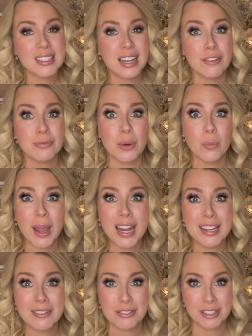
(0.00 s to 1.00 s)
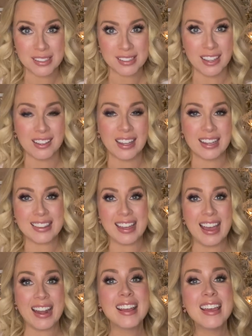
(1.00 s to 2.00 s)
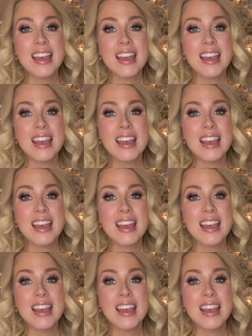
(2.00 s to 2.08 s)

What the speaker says: and I've been waiting for a sale like that.